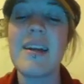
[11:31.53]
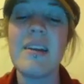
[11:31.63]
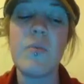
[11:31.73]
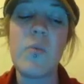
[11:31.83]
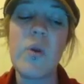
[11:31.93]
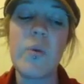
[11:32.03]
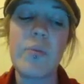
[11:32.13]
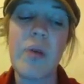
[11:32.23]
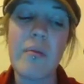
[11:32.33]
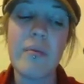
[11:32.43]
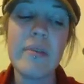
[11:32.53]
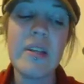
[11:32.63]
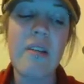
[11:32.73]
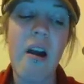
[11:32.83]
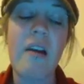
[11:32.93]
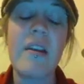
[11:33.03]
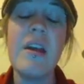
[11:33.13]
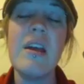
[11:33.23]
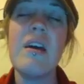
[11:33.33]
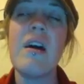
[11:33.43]
I will probably not
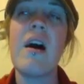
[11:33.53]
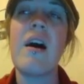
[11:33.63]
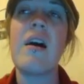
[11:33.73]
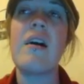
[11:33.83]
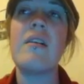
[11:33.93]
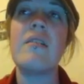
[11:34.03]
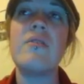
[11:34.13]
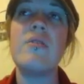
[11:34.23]
uh,